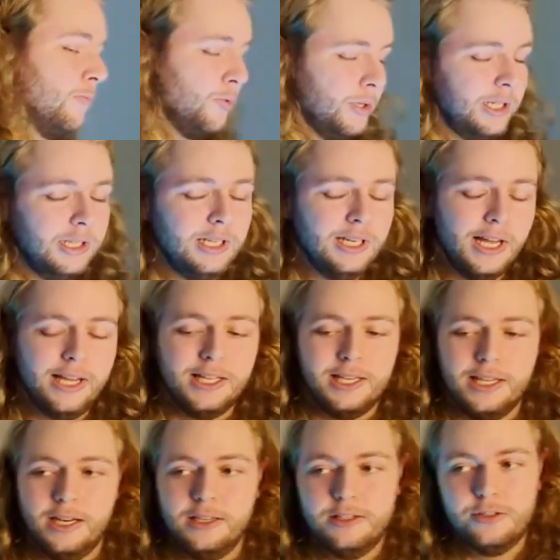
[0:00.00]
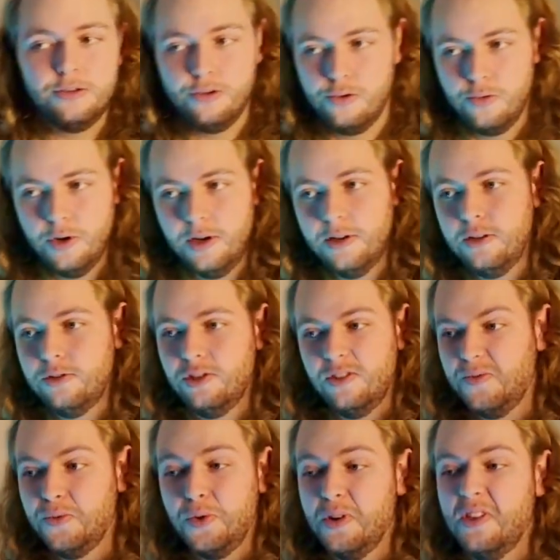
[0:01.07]
really like it
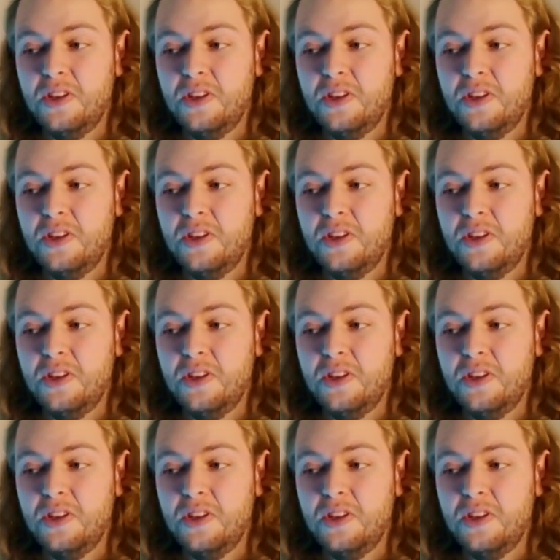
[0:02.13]
just for